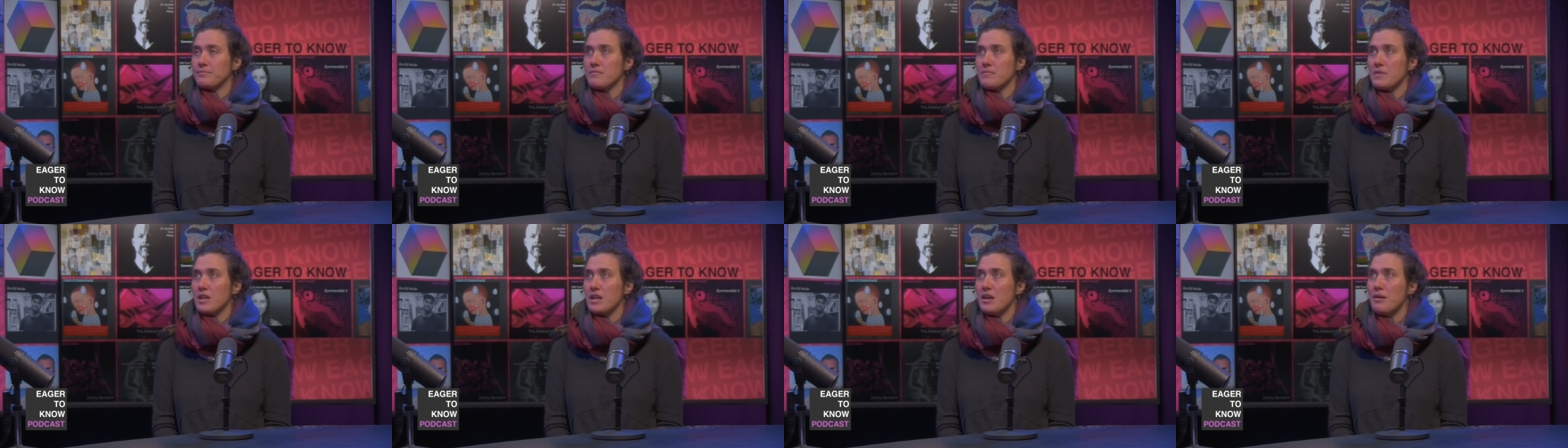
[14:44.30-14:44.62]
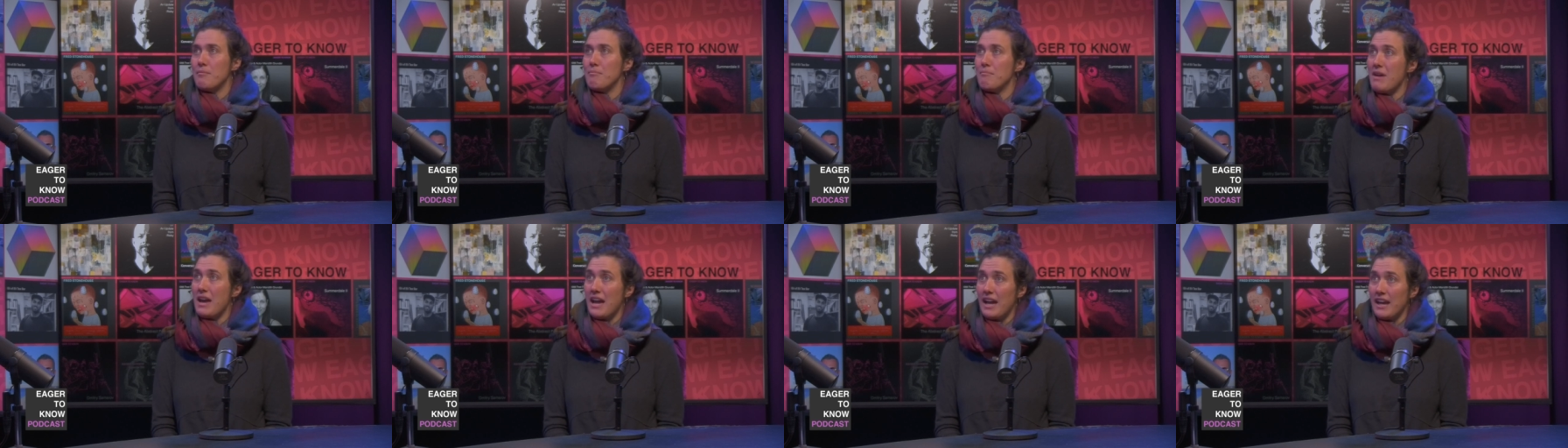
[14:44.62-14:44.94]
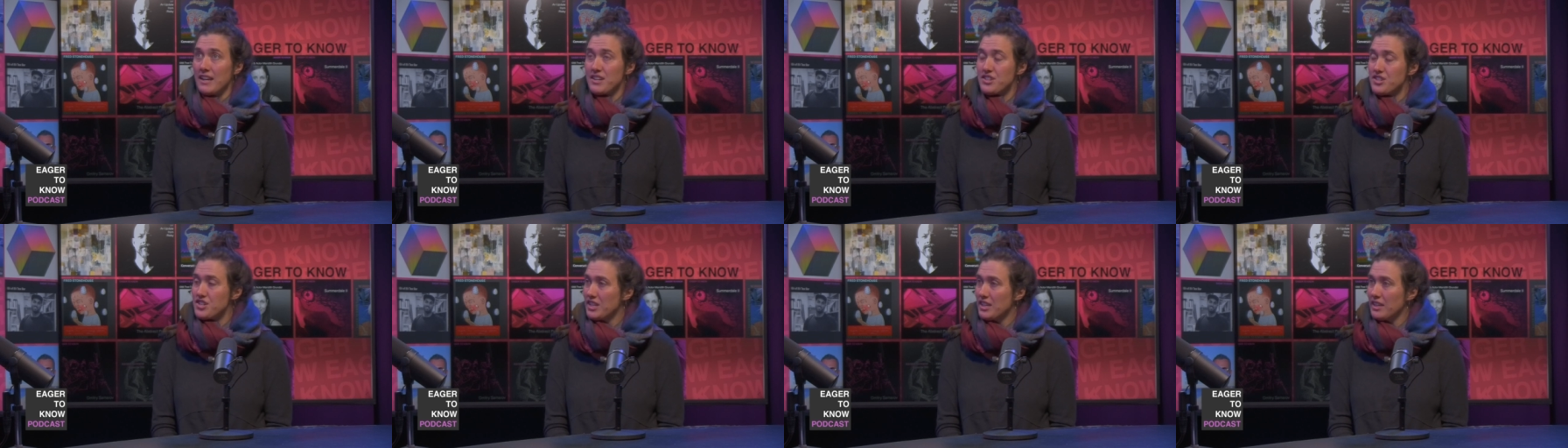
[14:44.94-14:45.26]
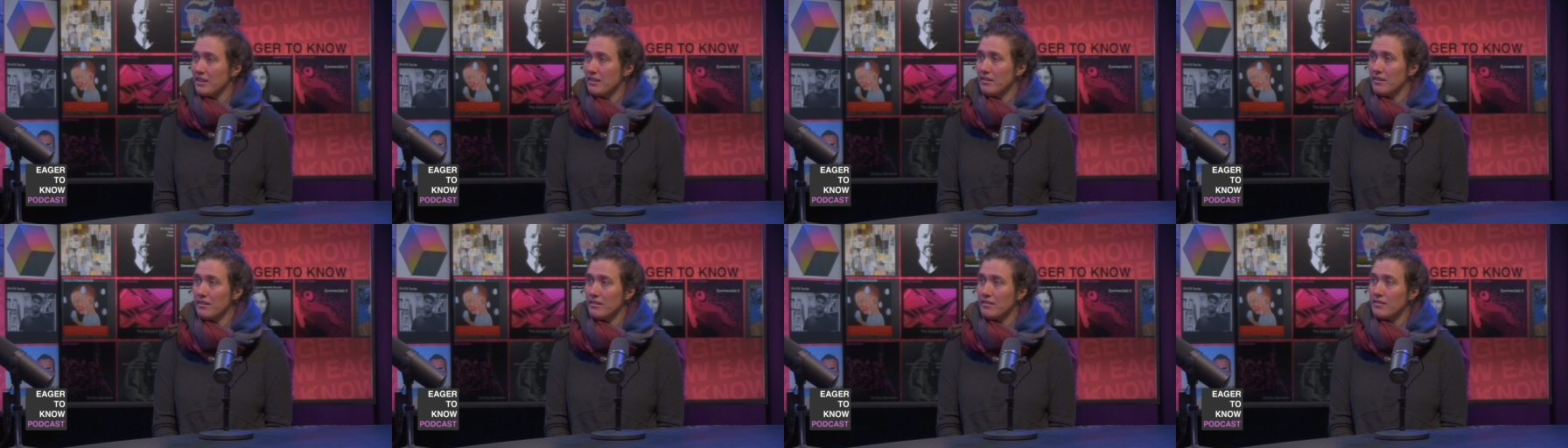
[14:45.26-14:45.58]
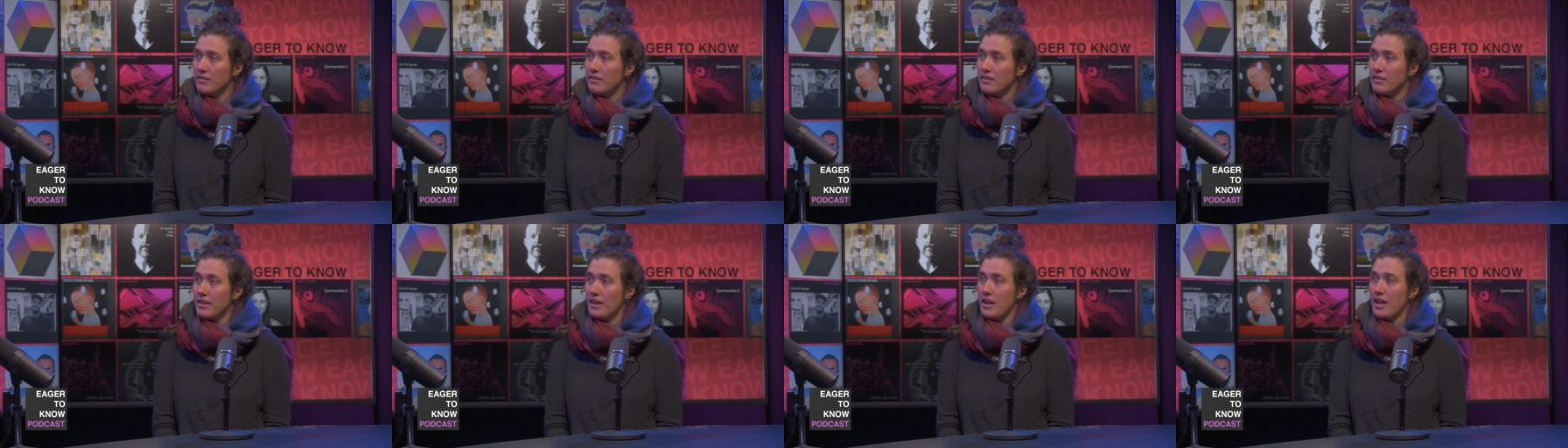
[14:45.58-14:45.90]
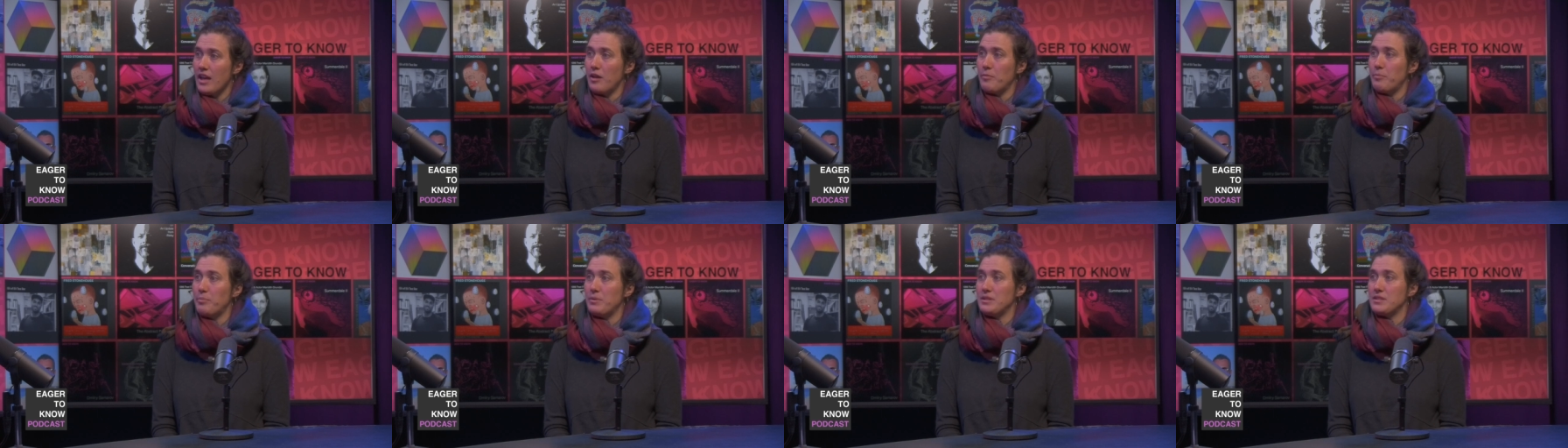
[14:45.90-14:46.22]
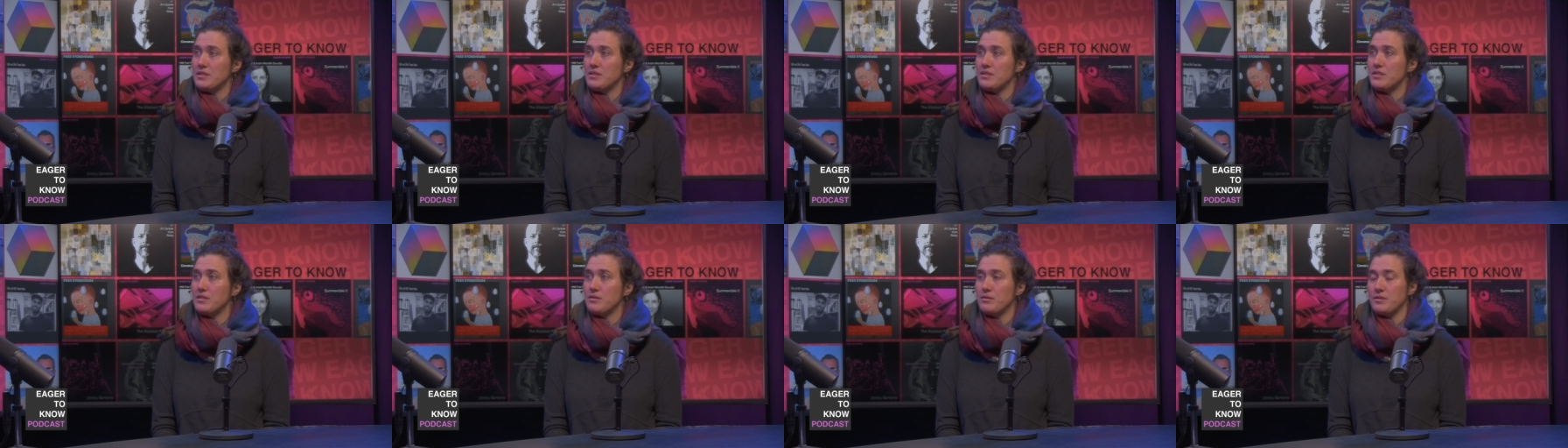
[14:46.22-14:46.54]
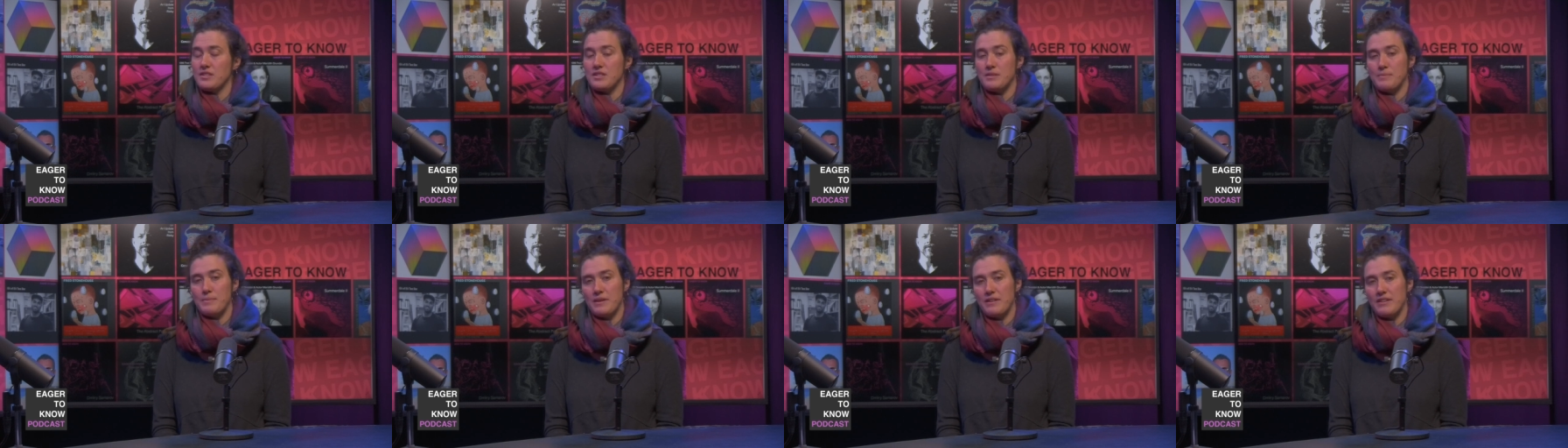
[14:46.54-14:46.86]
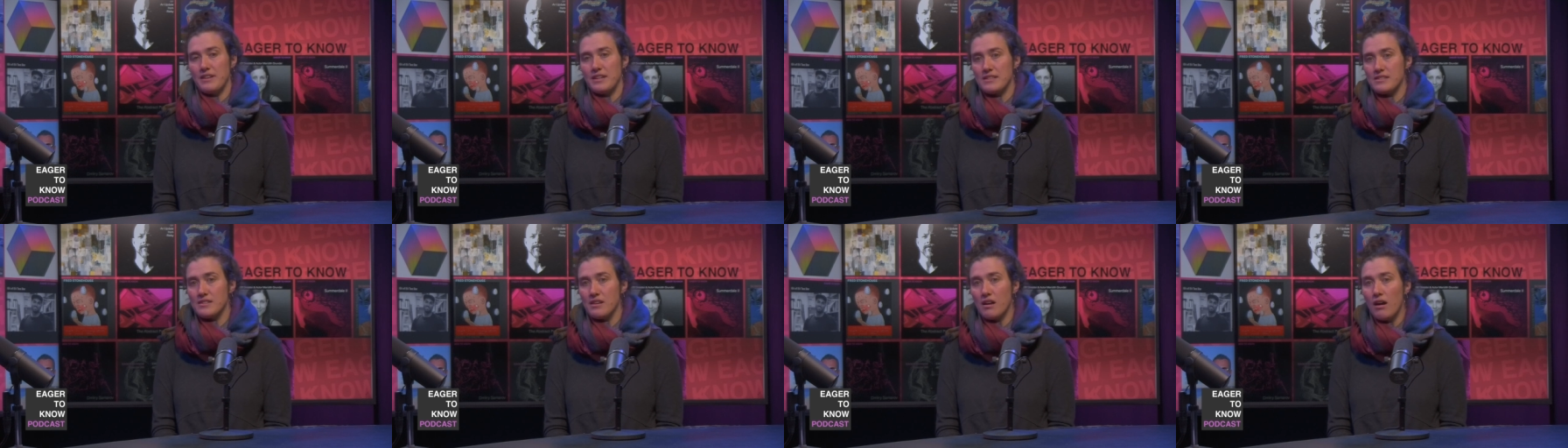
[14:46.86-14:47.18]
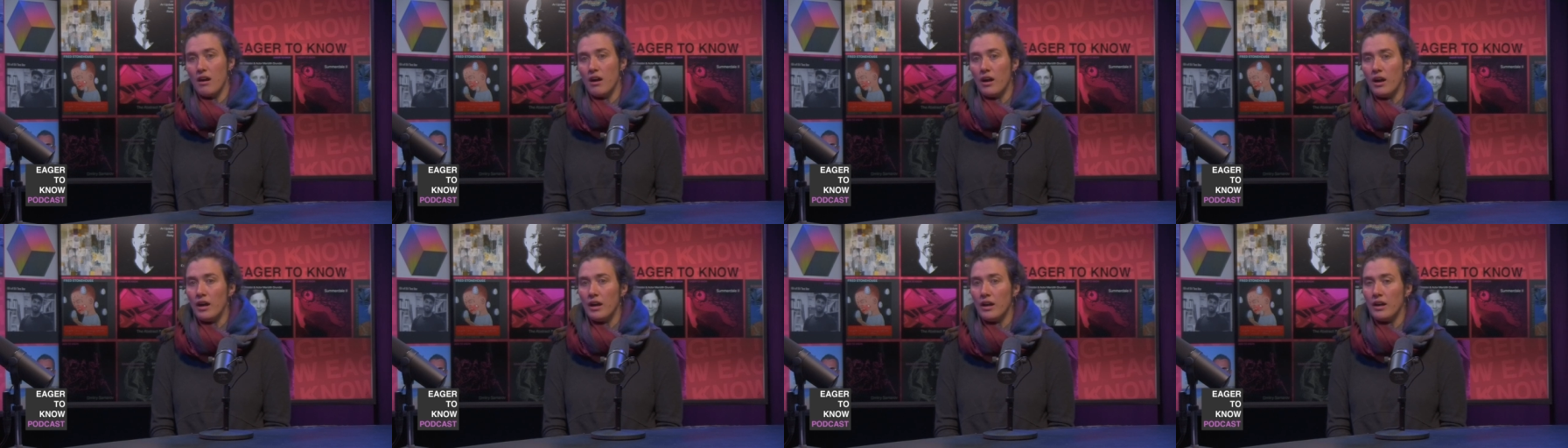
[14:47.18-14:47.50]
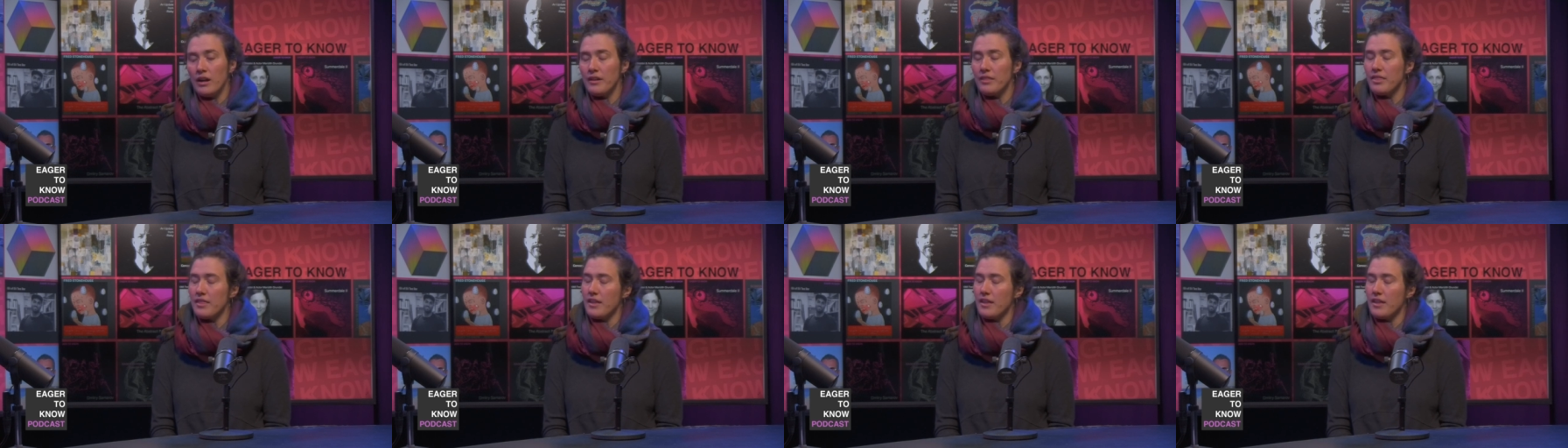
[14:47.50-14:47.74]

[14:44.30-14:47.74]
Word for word: imagine they help us to experience awe.